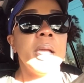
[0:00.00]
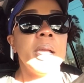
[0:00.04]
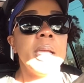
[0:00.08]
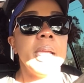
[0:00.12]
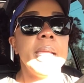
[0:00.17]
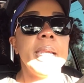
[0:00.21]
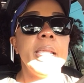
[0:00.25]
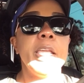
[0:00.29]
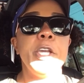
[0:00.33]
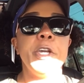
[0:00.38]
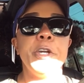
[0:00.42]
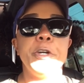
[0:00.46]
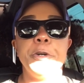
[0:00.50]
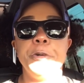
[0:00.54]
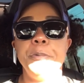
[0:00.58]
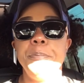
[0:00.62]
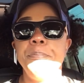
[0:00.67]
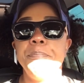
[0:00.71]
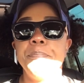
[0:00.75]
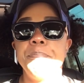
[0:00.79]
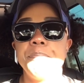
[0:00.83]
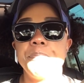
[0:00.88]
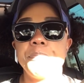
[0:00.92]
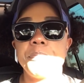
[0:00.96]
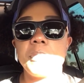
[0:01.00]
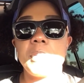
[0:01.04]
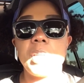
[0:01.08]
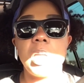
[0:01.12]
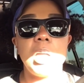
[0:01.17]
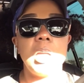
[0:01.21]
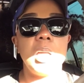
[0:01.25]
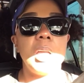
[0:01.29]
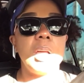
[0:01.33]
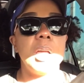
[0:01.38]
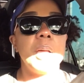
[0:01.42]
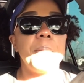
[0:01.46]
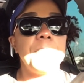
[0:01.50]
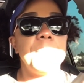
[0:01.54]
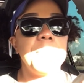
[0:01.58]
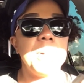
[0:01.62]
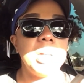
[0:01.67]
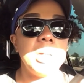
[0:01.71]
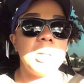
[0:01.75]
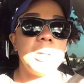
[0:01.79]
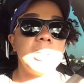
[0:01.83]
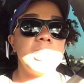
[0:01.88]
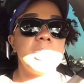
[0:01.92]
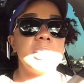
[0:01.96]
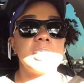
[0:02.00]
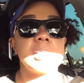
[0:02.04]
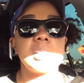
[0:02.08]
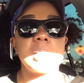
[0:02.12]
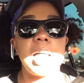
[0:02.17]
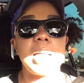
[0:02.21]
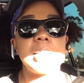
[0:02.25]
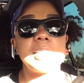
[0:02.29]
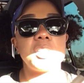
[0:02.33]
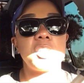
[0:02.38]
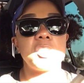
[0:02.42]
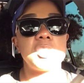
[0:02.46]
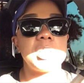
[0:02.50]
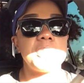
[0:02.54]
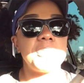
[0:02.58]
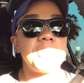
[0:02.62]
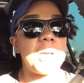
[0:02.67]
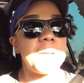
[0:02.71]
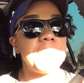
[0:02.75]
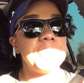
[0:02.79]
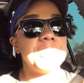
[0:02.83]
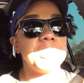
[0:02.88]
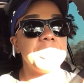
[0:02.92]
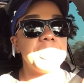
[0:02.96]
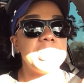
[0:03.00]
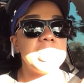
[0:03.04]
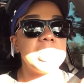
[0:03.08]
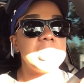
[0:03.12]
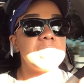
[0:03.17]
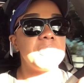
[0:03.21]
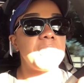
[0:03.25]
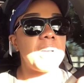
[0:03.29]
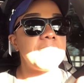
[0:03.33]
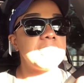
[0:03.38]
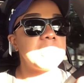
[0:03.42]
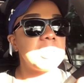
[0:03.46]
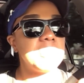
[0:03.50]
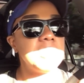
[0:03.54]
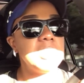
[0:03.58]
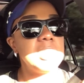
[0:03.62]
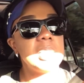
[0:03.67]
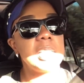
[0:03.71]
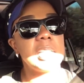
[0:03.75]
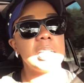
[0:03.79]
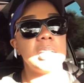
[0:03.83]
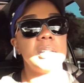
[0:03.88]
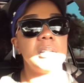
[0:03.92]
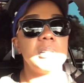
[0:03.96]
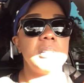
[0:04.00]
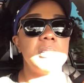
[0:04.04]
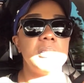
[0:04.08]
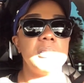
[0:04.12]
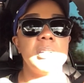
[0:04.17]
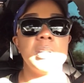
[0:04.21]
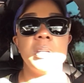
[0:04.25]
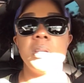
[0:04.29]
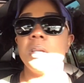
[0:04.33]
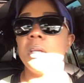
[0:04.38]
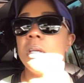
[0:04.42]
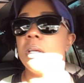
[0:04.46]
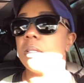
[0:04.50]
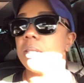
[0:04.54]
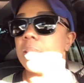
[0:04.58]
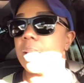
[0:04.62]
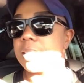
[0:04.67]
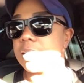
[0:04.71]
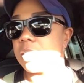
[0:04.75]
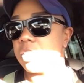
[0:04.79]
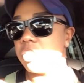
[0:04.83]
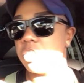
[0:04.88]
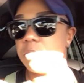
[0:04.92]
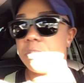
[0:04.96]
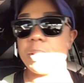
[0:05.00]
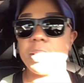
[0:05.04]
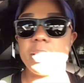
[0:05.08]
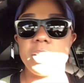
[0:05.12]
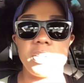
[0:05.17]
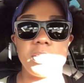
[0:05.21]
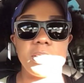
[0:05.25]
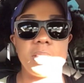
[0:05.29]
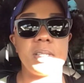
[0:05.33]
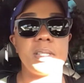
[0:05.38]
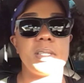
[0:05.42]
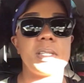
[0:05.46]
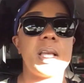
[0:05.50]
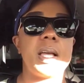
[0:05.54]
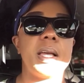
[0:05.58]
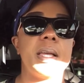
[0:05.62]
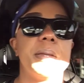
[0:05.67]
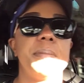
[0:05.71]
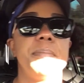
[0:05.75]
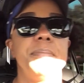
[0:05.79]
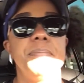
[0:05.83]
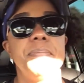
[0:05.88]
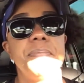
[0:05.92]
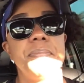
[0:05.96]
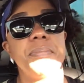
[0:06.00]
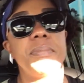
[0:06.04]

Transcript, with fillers: Anywho, um, this class starts at 5.30. It's 5.17. Liza should be there this time.